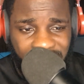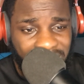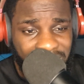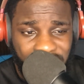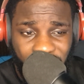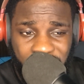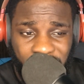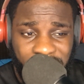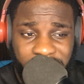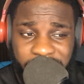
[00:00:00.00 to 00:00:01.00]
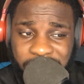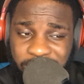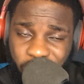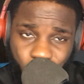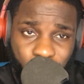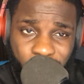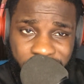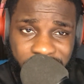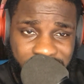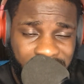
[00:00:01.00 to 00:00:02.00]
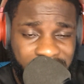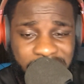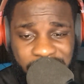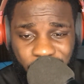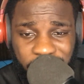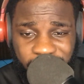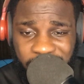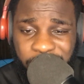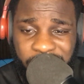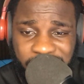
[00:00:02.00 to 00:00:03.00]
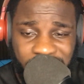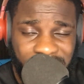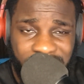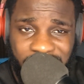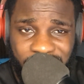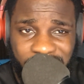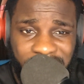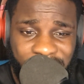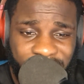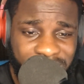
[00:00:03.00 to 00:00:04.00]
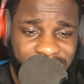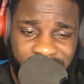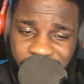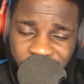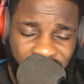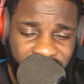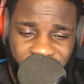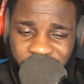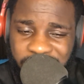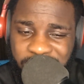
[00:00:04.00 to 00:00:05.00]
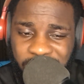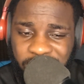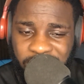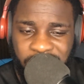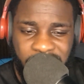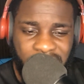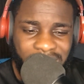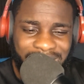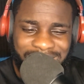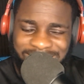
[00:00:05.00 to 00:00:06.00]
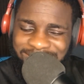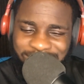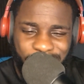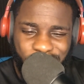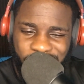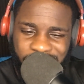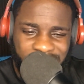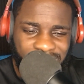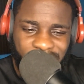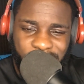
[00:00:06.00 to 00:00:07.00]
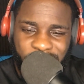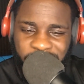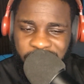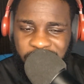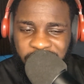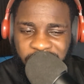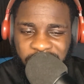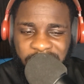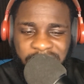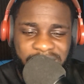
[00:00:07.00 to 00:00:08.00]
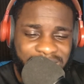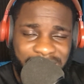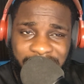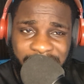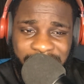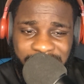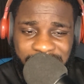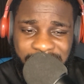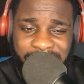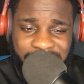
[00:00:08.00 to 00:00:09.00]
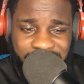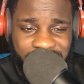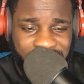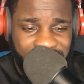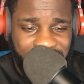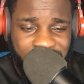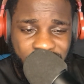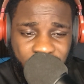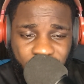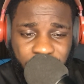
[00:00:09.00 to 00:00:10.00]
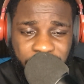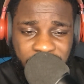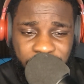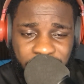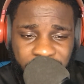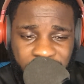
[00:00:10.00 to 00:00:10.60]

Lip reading: I saw it online. It's rumored that a lady, one of them, has taken her own life, and it's just really sad. And come on, come on. This guy is the new meme.